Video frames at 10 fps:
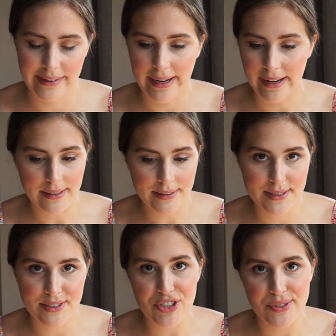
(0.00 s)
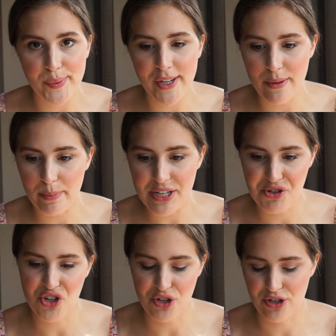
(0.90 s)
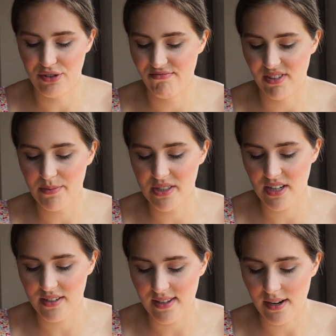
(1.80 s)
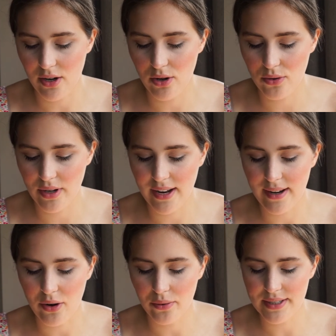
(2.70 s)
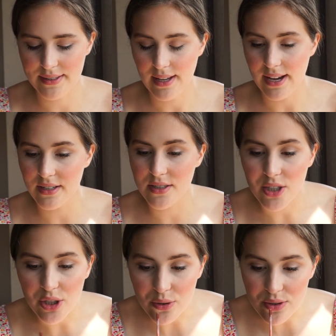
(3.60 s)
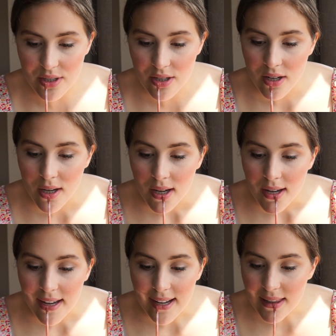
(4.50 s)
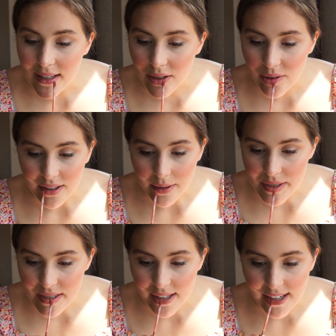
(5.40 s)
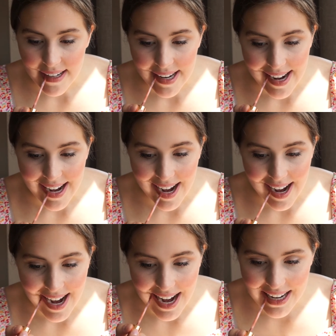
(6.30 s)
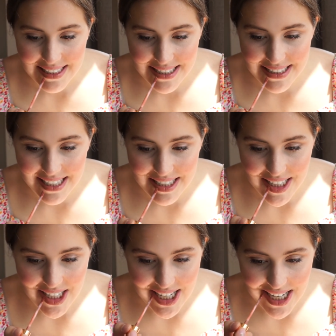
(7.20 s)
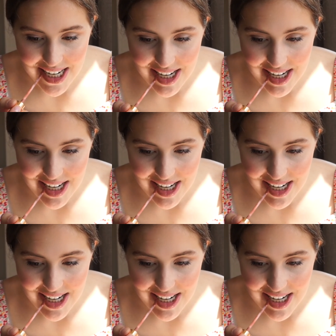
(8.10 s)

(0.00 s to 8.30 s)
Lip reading: and it's just one of the peachier lipsticks that I own, and I always like to use a liquid lipstick because it stays on.